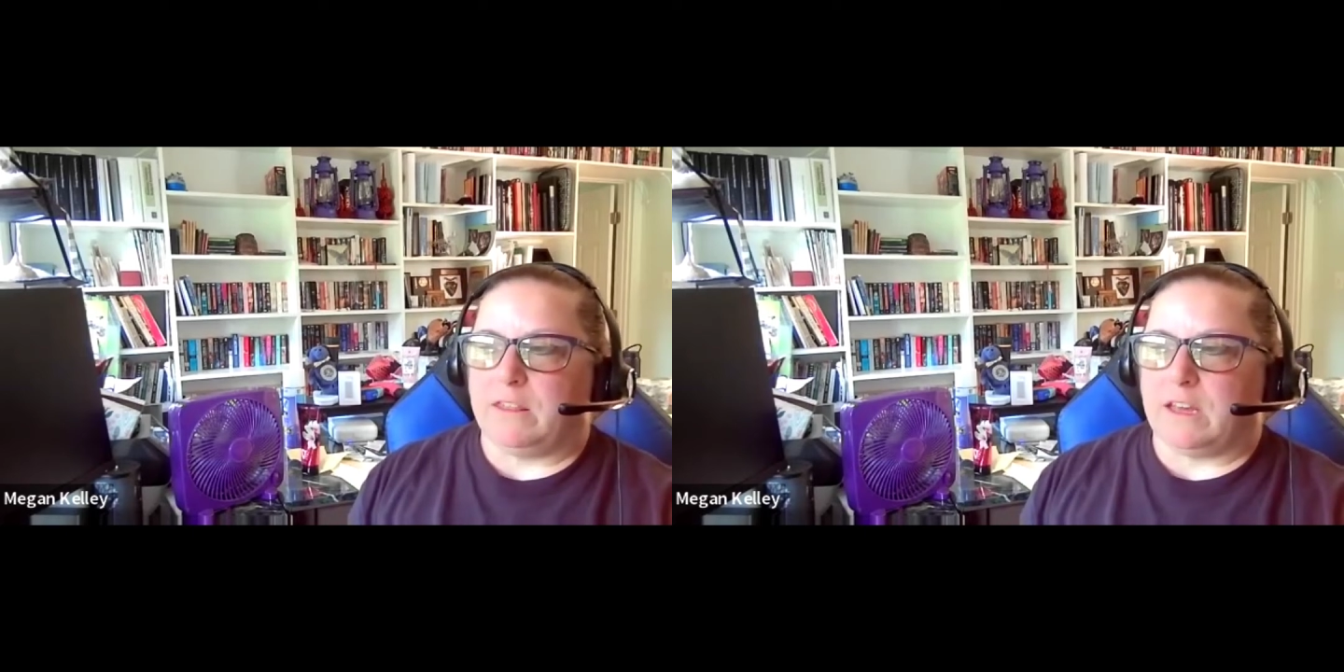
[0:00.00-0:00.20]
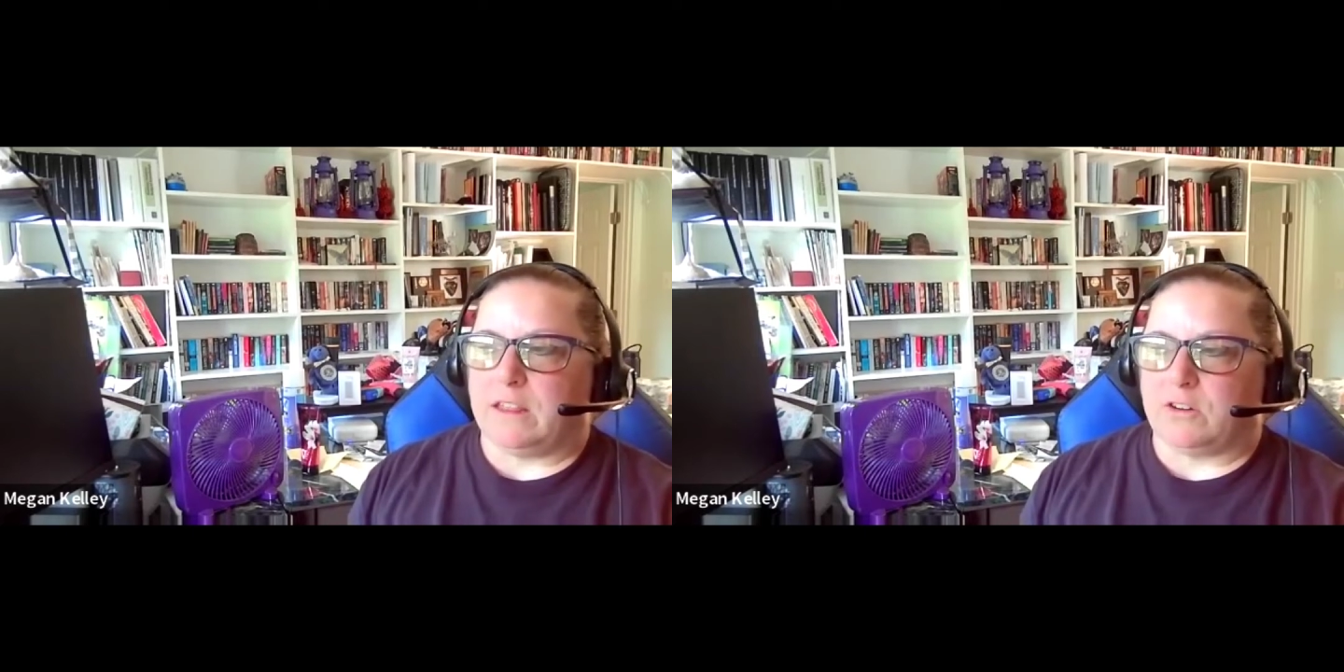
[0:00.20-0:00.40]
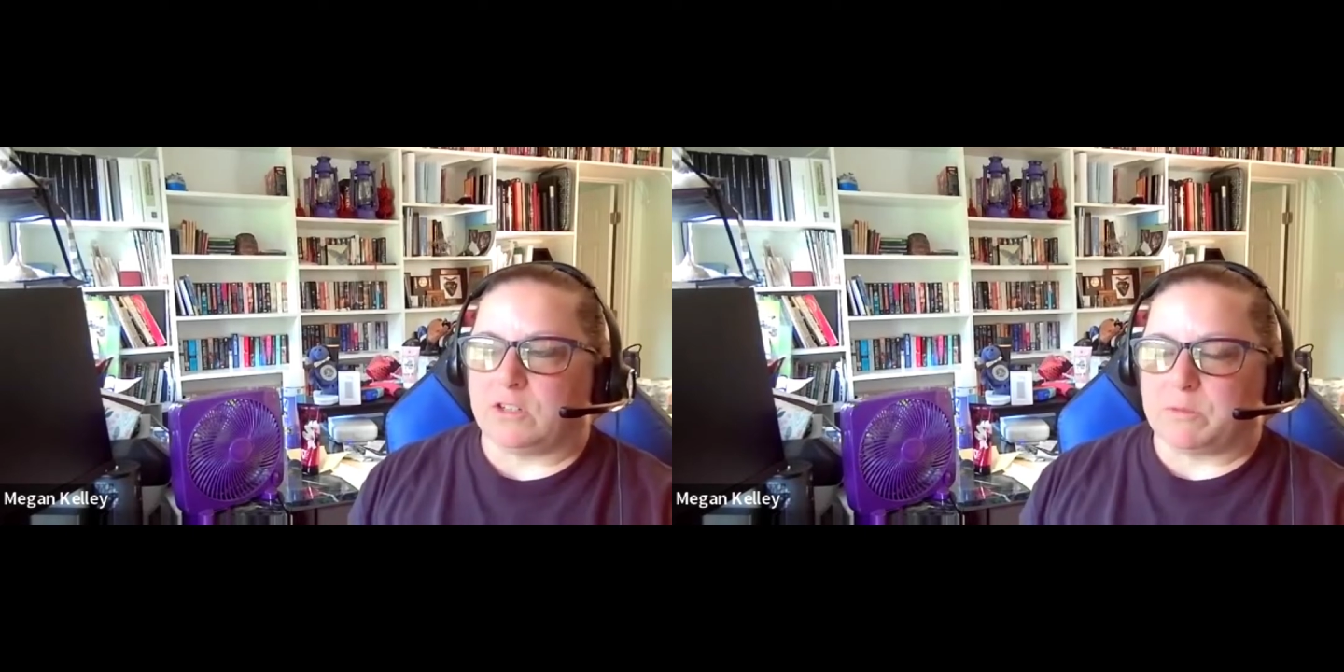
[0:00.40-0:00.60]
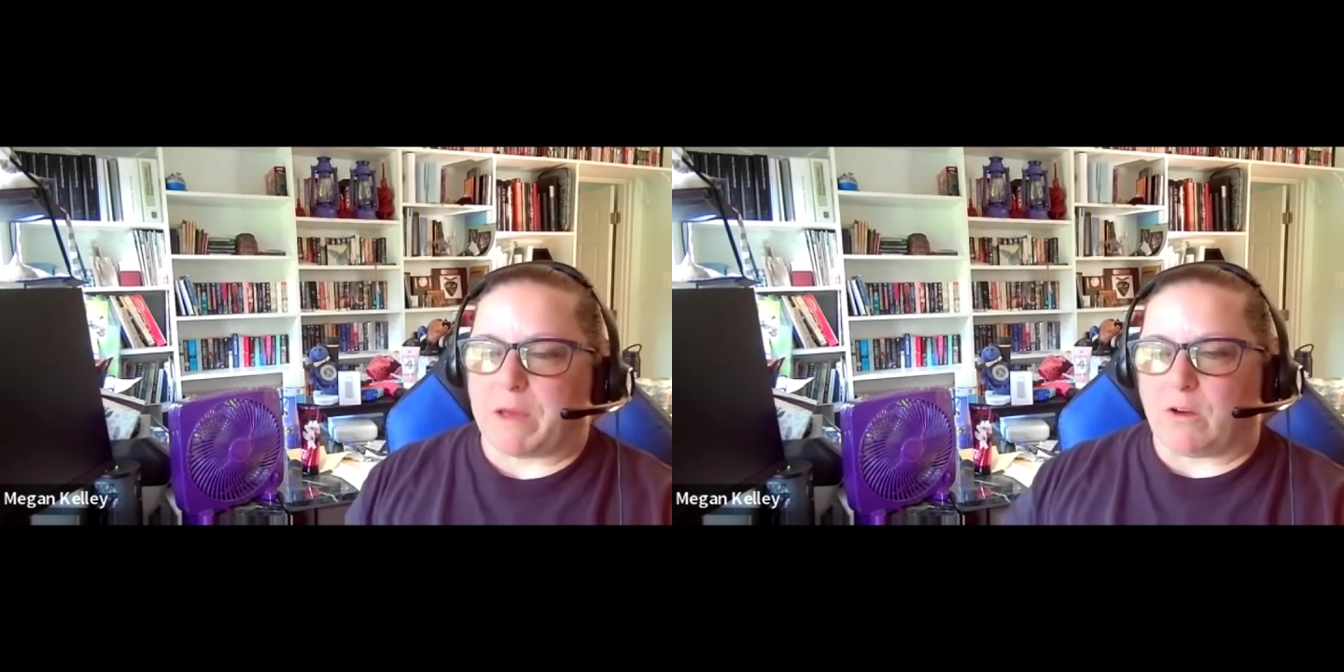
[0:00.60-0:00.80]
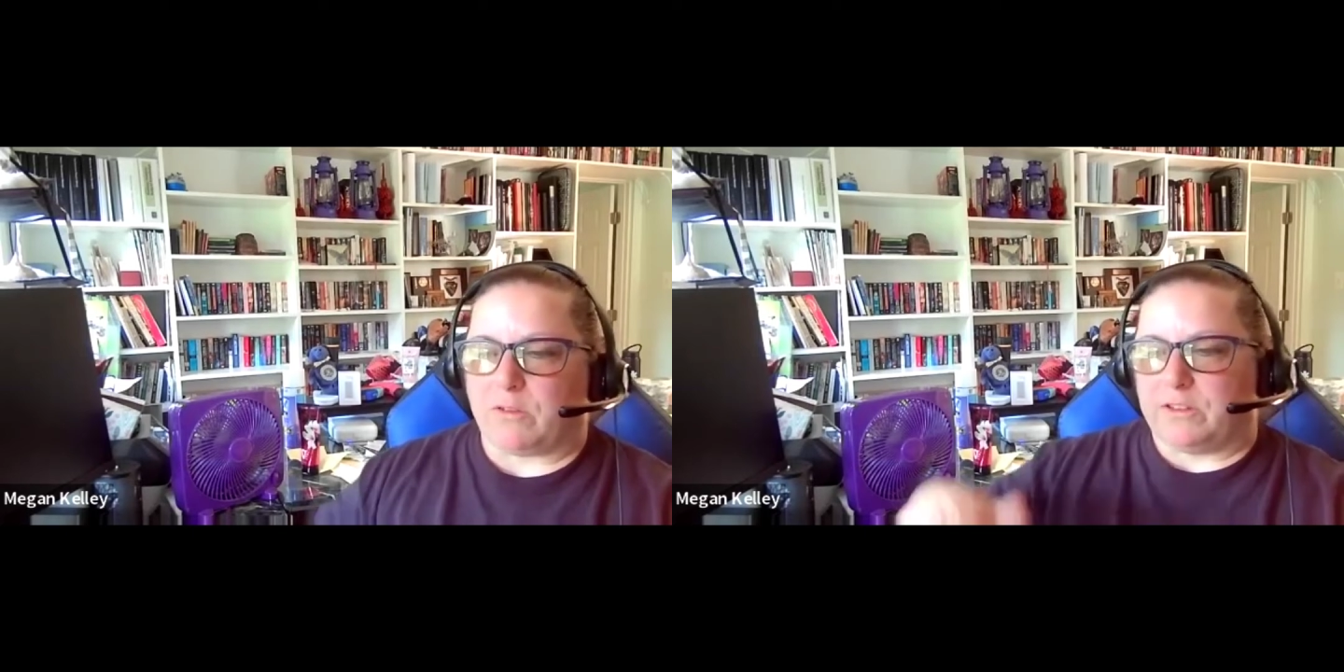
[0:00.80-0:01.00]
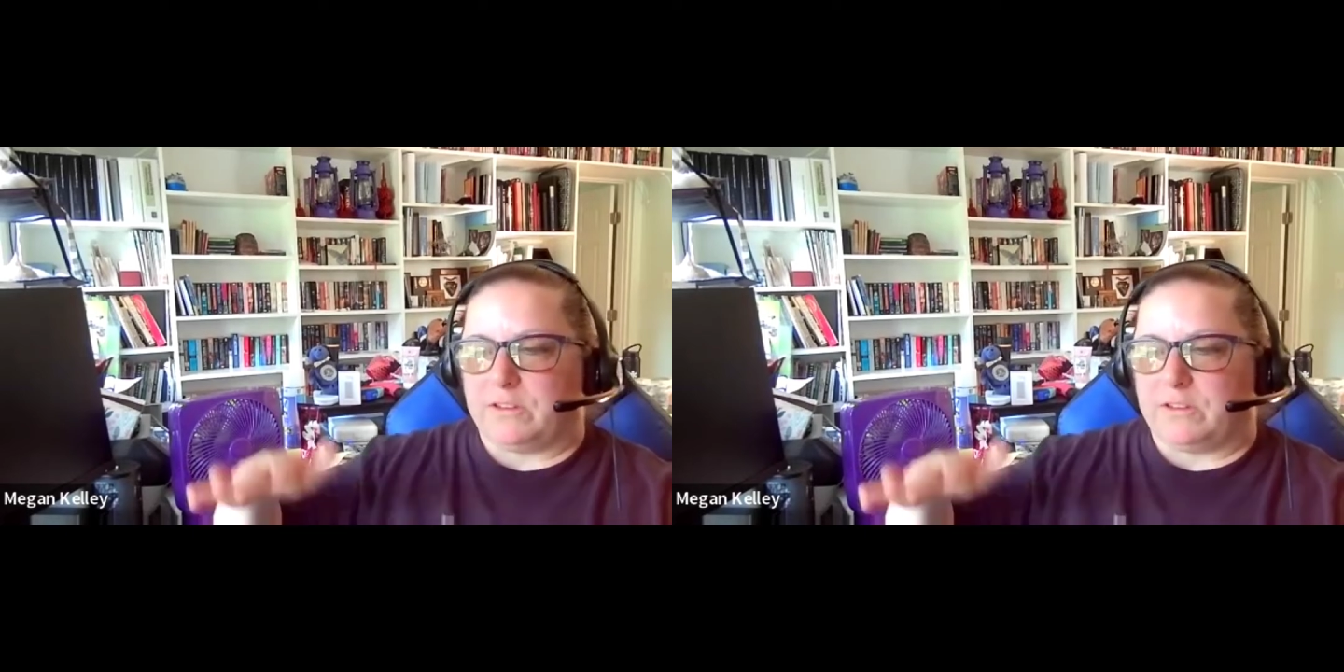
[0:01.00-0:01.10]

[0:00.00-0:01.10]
that their spouse